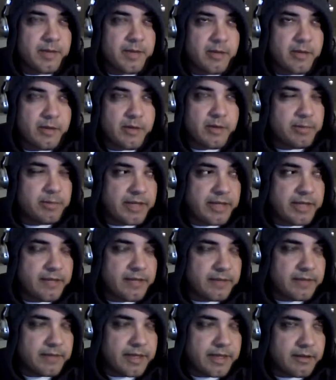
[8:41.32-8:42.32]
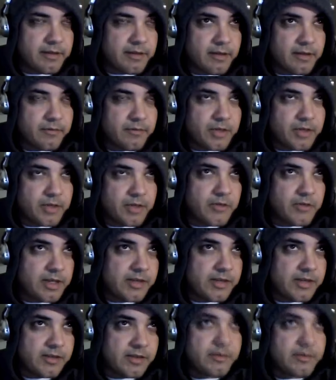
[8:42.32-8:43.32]
be a replay of like of
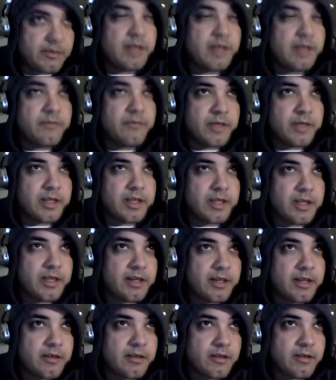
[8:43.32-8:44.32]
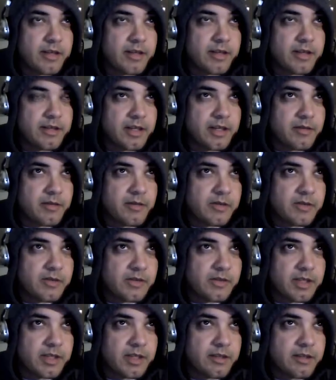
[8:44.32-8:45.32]
Rodriguez and, and Frankie Edgar. I think he would
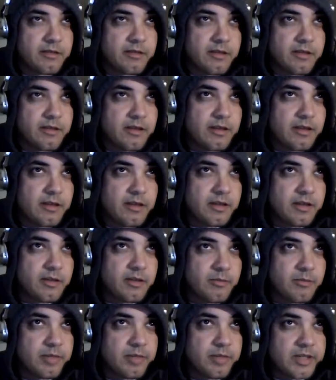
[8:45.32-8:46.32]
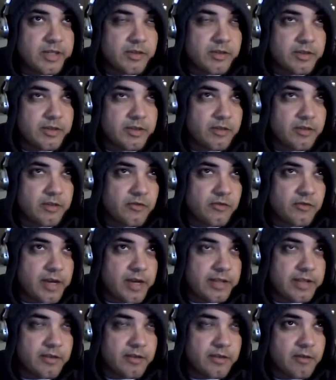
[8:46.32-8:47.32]
just get you know pressured and
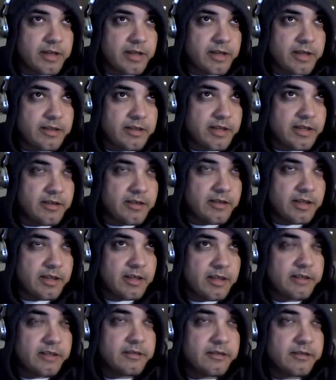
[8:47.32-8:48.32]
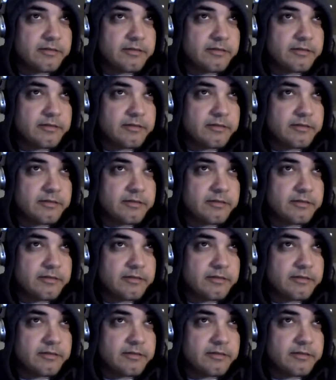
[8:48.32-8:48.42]
dragged and grinded out again.